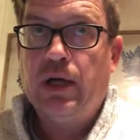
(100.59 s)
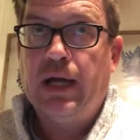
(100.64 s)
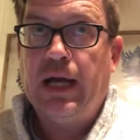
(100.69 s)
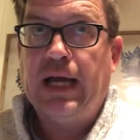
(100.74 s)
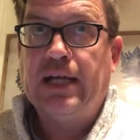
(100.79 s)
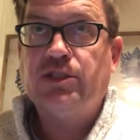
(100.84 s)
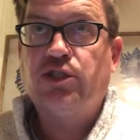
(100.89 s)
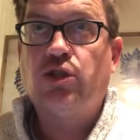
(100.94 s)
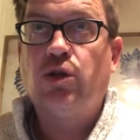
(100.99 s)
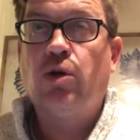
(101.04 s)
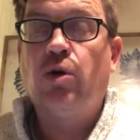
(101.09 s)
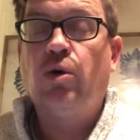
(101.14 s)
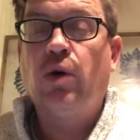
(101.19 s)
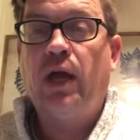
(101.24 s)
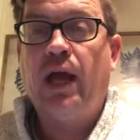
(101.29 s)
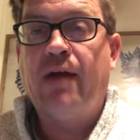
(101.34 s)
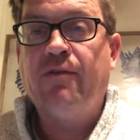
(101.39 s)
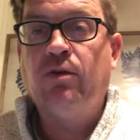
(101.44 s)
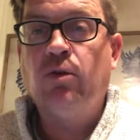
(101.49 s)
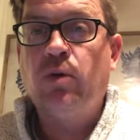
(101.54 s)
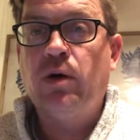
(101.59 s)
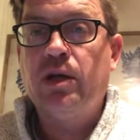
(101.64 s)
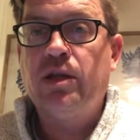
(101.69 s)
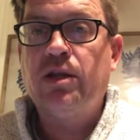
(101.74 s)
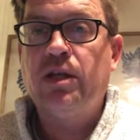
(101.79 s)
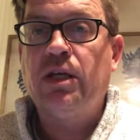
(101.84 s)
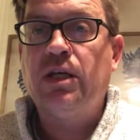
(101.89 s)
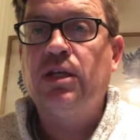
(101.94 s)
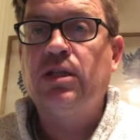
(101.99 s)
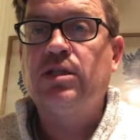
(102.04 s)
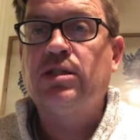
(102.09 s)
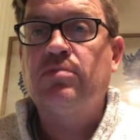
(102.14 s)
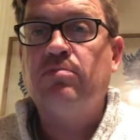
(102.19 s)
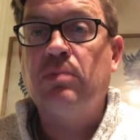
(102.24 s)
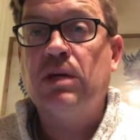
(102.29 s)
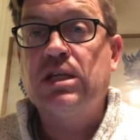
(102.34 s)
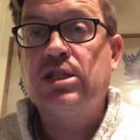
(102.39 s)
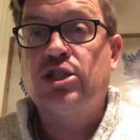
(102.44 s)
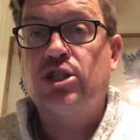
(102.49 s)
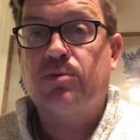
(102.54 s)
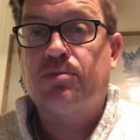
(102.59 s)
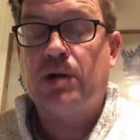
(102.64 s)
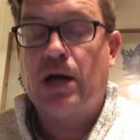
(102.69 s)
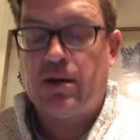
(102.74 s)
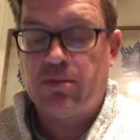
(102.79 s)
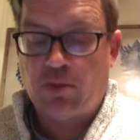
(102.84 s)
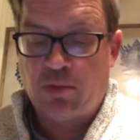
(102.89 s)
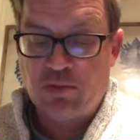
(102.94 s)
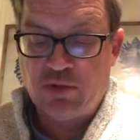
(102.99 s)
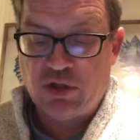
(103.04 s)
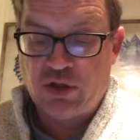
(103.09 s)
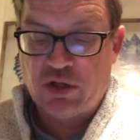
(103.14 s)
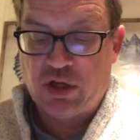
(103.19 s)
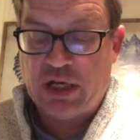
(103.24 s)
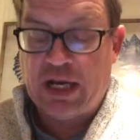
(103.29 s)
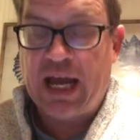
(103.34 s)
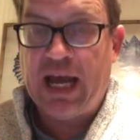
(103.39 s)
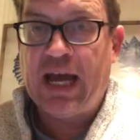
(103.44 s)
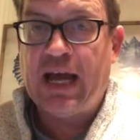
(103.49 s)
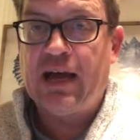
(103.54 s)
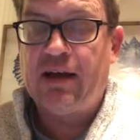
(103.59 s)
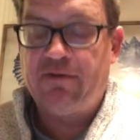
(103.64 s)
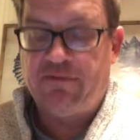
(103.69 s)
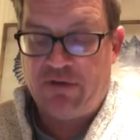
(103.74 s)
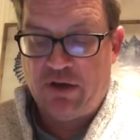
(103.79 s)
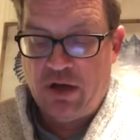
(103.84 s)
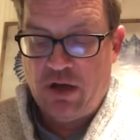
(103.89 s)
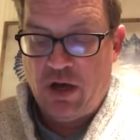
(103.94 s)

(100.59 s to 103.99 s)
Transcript: And so every one of these mixture problems, you're going to have